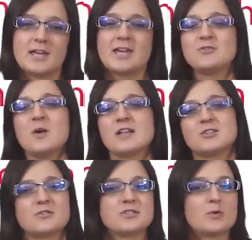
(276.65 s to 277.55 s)
Can you
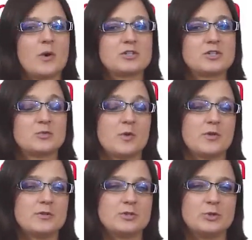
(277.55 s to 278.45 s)
answer this question
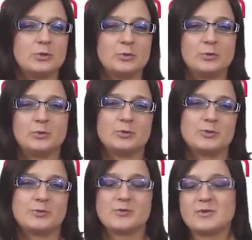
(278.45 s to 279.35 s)
with 2
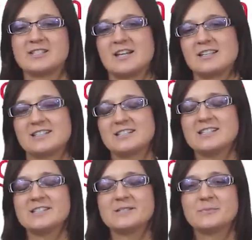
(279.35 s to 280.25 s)
to 3
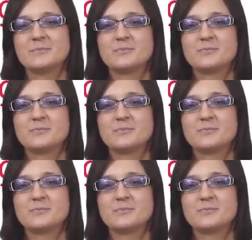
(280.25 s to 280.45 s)
sentences?